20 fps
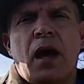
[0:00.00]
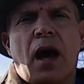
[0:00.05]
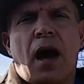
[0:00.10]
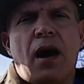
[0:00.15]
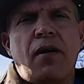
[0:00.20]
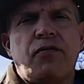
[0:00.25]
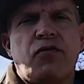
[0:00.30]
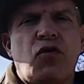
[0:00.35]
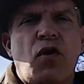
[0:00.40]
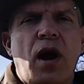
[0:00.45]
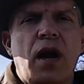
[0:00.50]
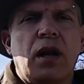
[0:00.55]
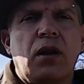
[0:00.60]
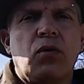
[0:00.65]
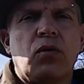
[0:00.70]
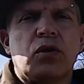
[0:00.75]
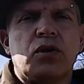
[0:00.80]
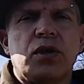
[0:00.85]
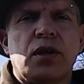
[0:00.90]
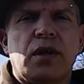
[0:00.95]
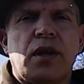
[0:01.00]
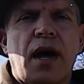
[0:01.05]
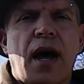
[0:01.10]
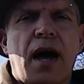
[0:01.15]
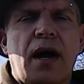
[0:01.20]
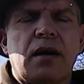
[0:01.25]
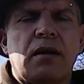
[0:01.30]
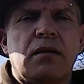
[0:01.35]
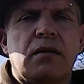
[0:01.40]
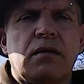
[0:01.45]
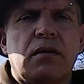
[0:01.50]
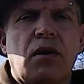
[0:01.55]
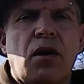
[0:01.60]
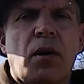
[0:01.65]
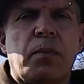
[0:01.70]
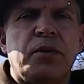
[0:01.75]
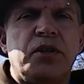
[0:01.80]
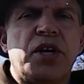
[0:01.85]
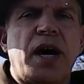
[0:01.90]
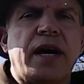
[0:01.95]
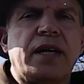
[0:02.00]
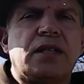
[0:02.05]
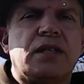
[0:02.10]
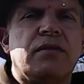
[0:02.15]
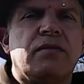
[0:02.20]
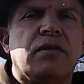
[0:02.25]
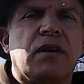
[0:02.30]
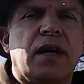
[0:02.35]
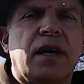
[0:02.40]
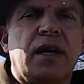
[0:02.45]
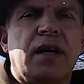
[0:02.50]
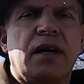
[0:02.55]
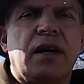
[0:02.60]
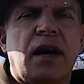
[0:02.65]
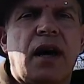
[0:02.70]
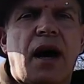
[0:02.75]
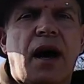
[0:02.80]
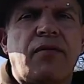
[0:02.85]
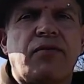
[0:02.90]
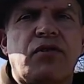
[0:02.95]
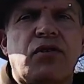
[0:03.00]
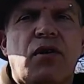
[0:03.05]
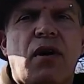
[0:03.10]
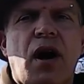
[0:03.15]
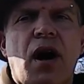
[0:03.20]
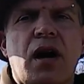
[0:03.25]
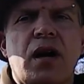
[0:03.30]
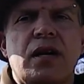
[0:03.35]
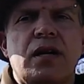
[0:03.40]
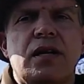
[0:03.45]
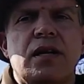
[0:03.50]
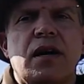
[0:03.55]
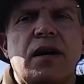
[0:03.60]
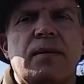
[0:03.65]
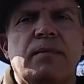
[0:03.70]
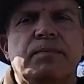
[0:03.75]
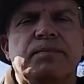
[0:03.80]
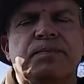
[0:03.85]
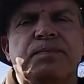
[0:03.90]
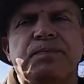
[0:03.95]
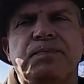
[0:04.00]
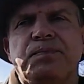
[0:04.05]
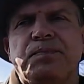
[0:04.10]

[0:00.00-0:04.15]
after I looked at that objectively, after I'd